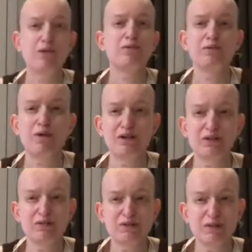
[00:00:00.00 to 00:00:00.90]

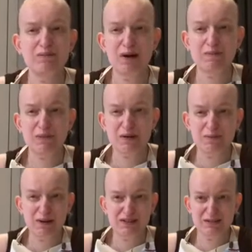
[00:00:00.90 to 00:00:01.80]
Welcome to my Blue
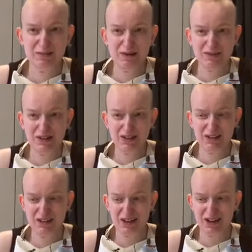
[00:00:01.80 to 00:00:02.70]
Peter moment
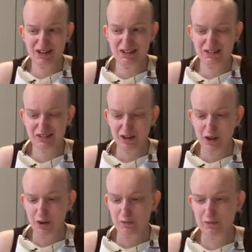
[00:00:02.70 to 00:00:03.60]
here, guys.
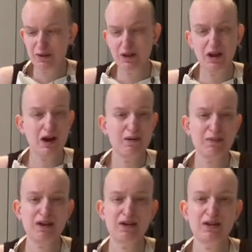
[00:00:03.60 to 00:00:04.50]
We are
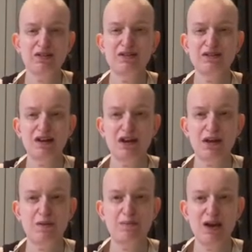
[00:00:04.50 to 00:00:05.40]
making
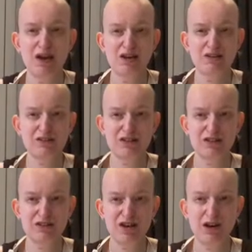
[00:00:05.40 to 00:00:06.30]
today a pear,
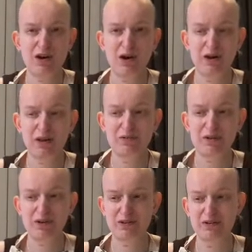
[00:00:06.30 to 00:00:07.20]
ginger and olive
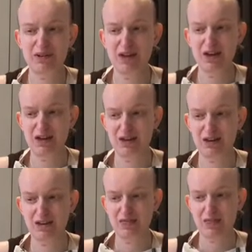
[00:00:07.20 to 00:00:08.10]
oil
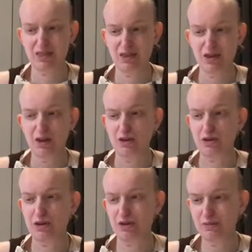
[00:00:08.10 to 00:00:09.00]
cake.
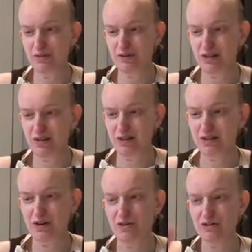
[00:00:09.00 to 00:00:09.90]
You will need
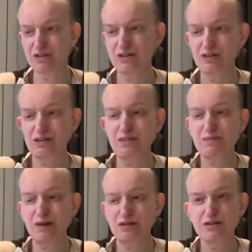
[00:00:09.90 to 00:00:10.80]
160
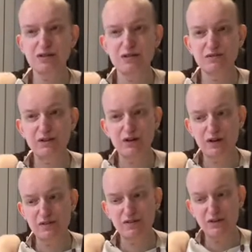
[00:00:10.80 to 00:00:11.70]
mils of
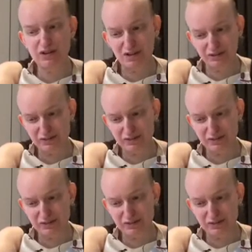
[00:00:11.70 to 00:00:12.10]
olive oil.